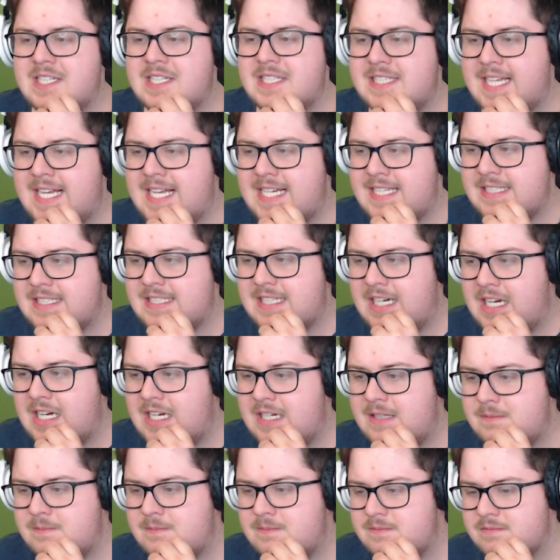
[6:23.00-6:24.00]
than
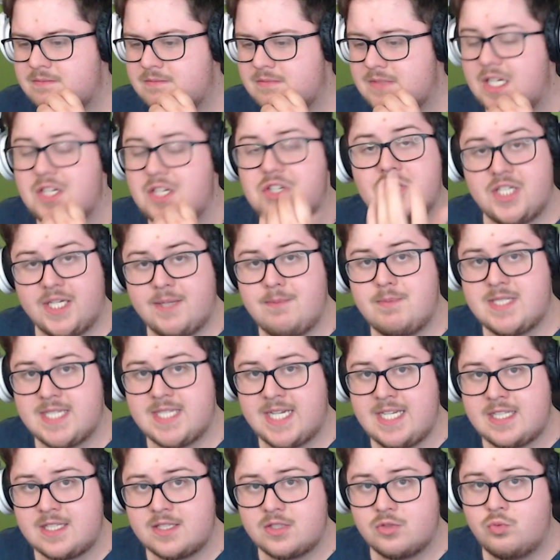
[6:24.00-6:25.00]
cheap
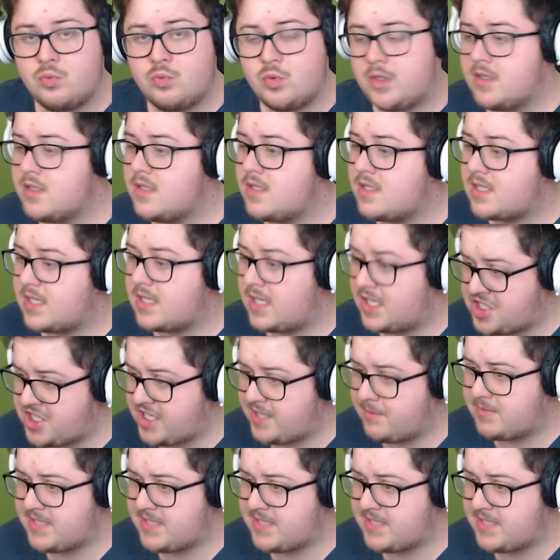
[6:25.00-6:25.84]
death was a cheap